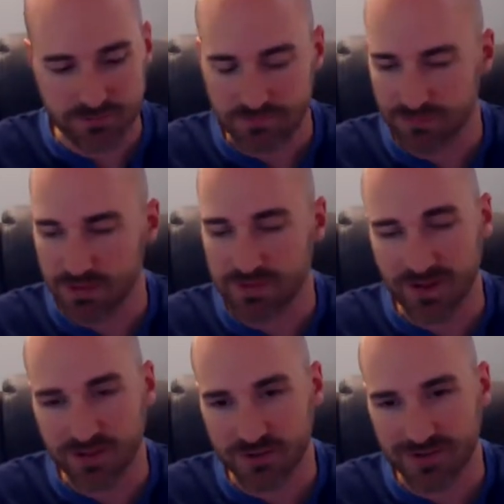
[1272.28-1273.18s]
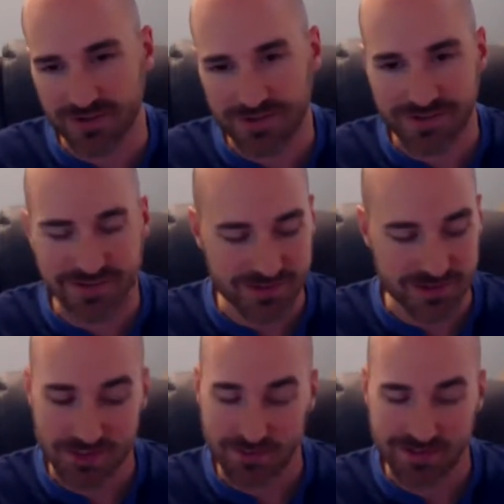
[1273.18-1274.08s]
Maybe not a great idea. It
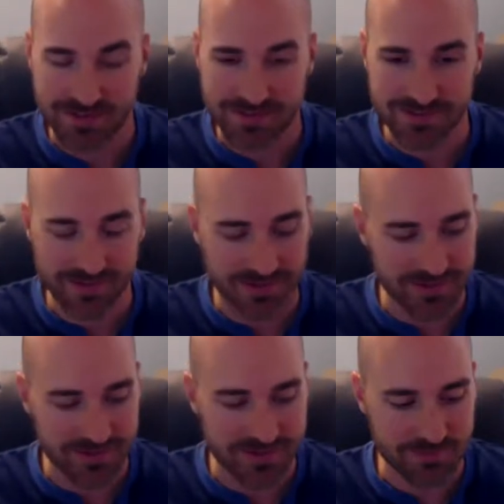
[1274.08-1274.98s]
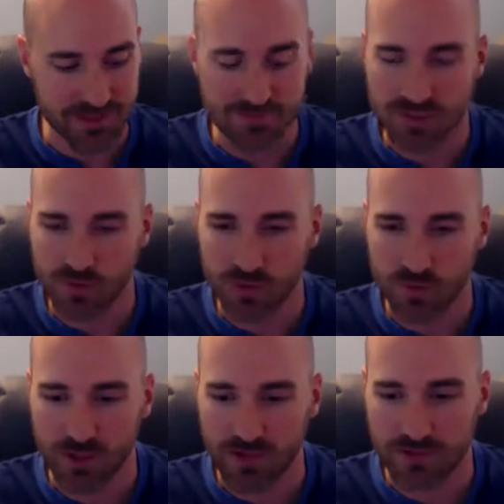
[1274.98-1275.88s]
just depends. Sometimes they work
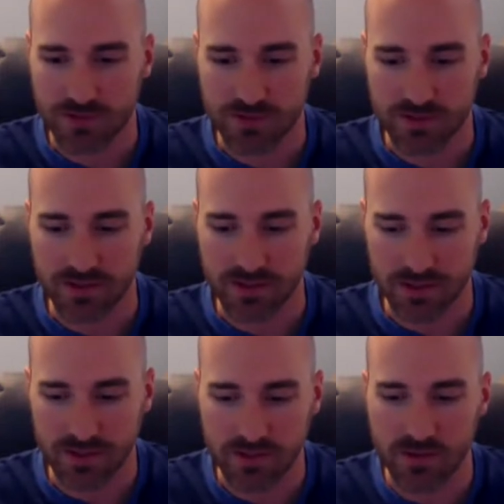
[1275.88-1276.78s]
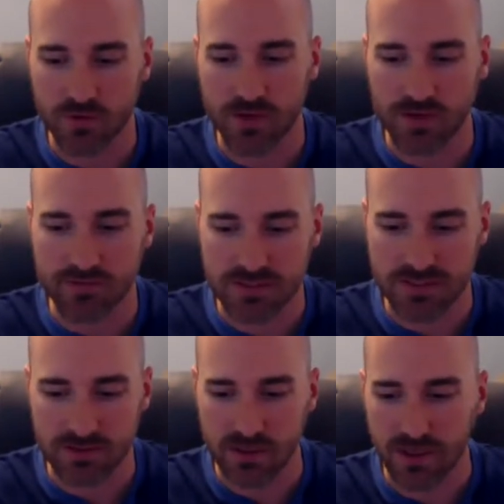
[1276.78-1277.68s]
well. And I know that I've
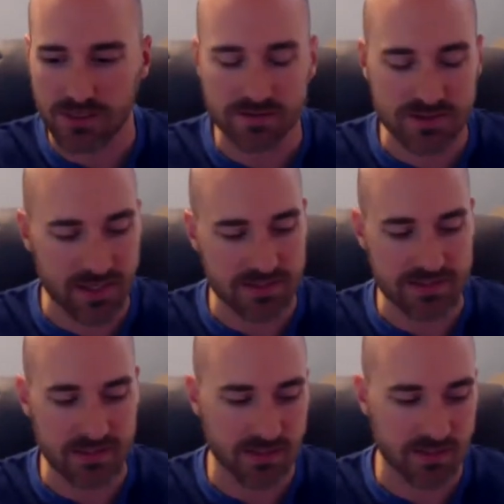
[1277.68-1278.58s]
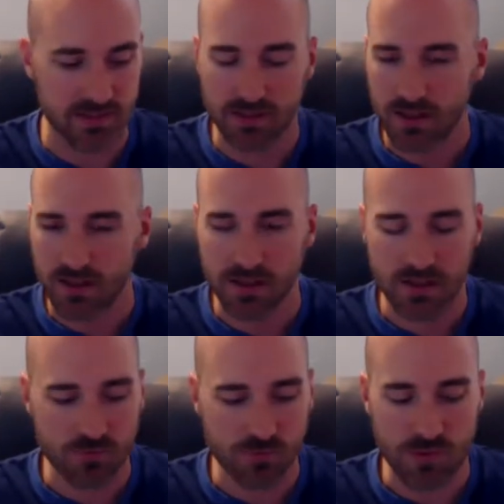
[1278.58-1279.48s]
seen lots of stats saying, hey,
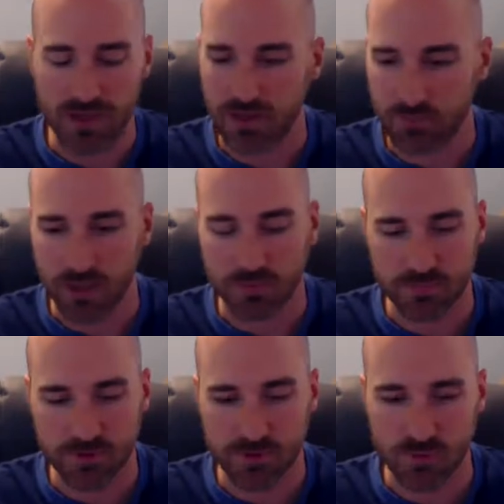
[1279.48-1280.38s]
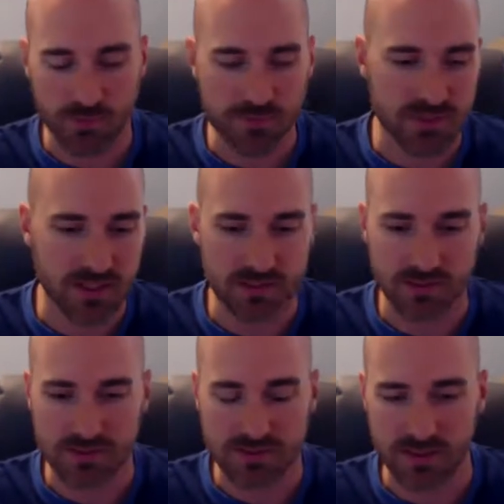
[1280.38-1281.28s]
if you add a pop-up to your website
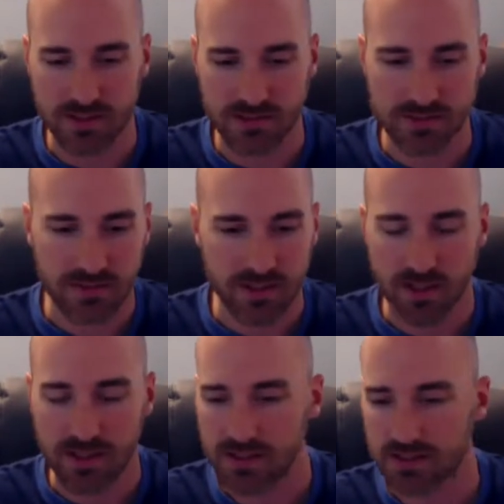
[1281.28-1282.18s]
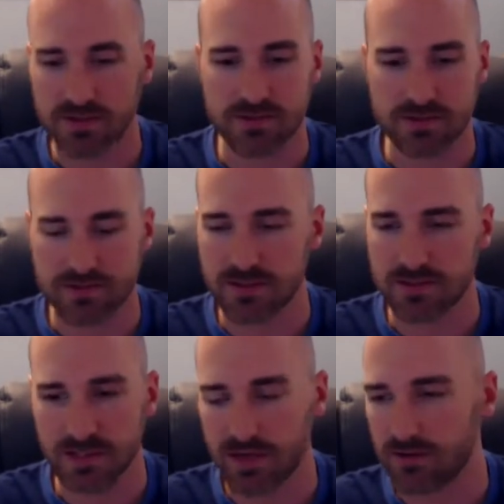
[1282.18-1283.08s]
that says, hey, get this
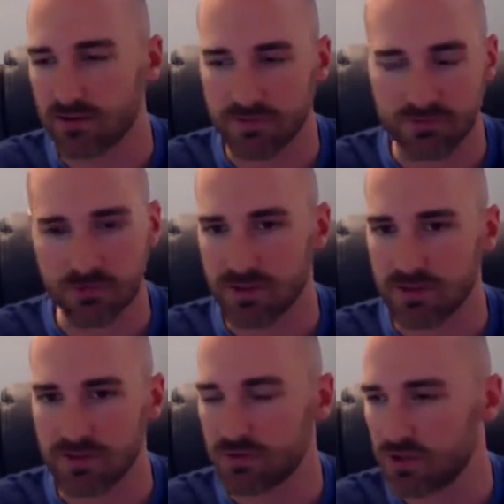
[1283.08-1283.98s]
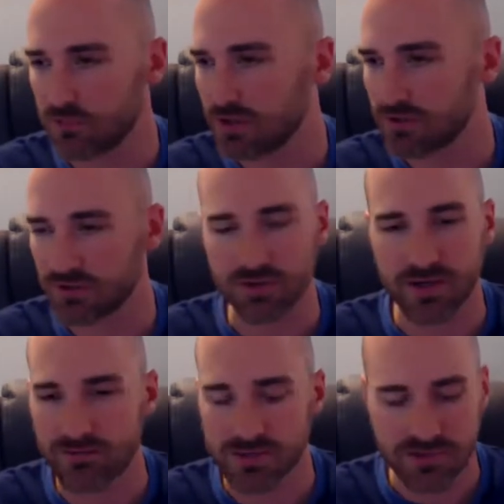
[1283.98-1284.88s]
discount if you leave your email or
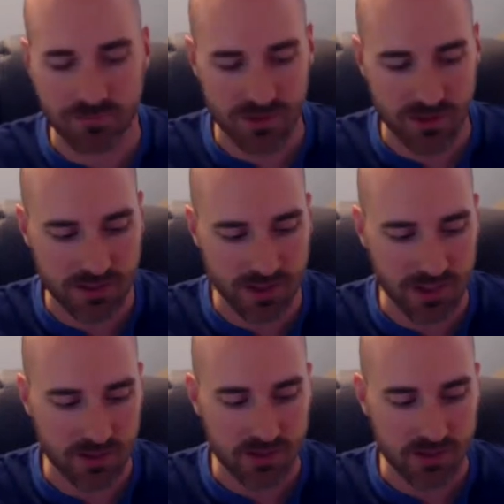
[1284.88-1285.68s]
whatever, something like that,